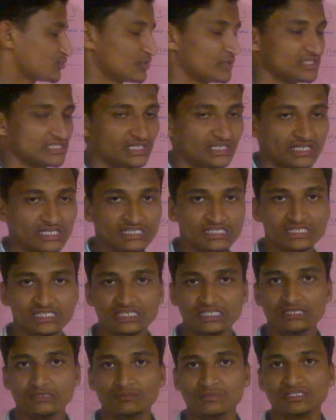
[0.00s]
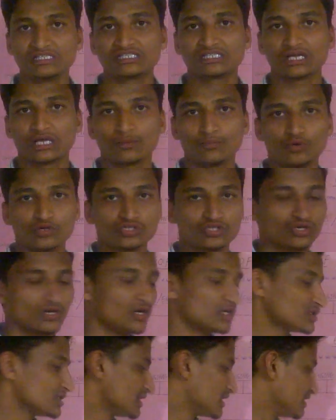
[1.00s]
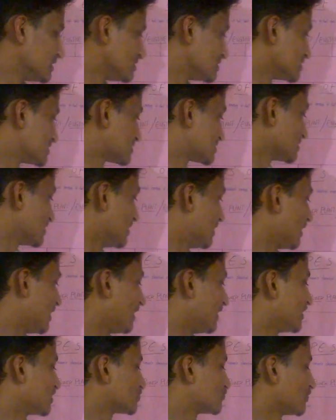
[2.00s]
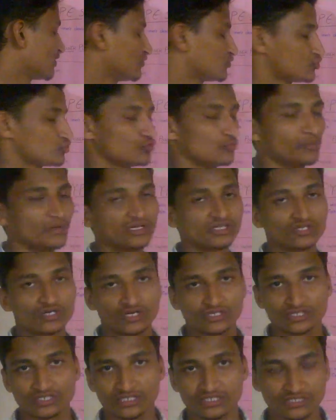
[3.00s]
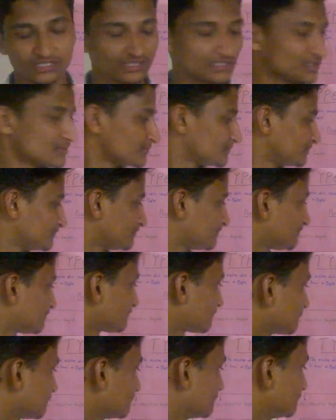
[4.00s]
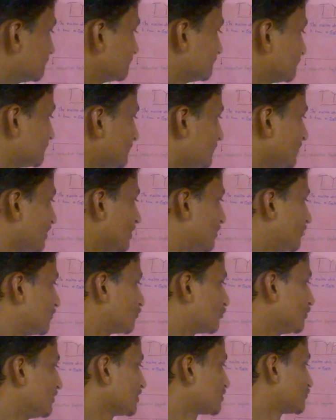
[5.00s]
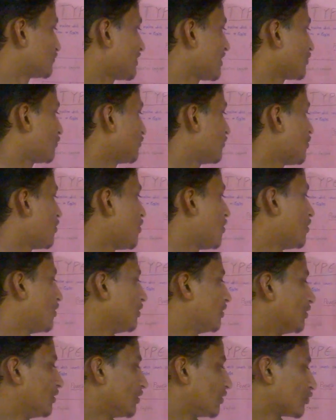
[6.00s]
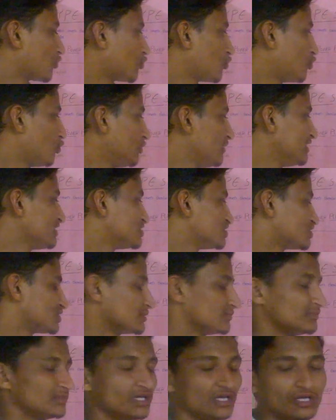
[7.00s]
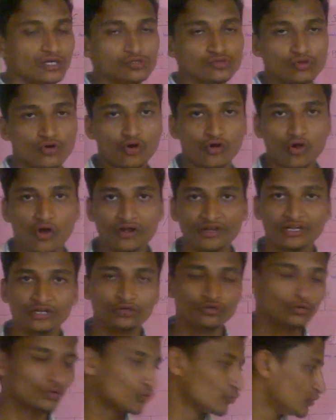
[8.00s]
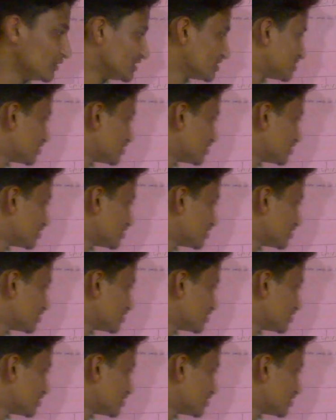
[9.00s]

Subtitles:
One is the TC, means turbocharged engines, and next one is supercharged engines. So next we have cooling system. So according to the cooling